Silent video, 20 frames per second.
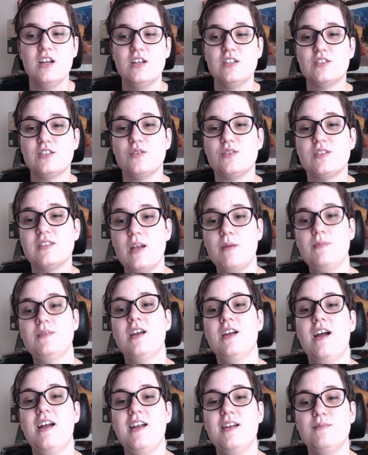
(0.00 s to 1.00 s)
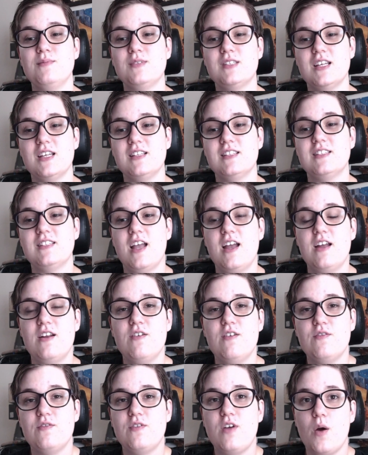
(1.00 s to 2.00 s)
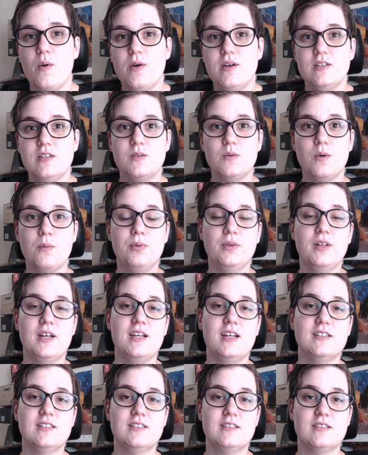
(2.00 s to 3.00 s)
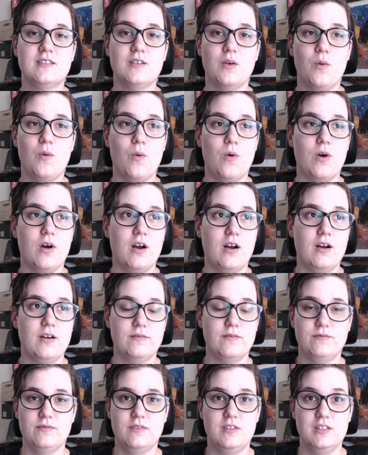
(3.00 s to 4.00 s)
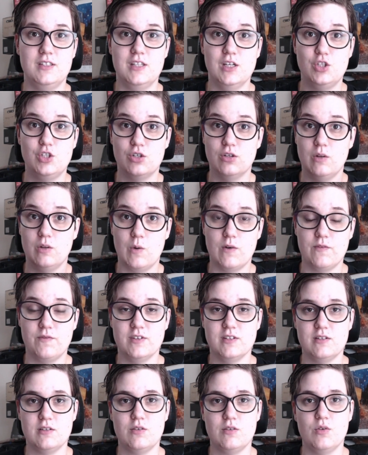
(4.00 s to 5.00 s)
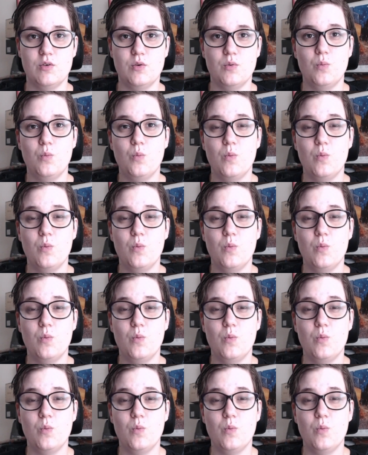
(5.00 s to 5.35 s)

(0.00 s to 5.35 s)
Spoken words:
So sometimes instead of going to a place, or digital or physical,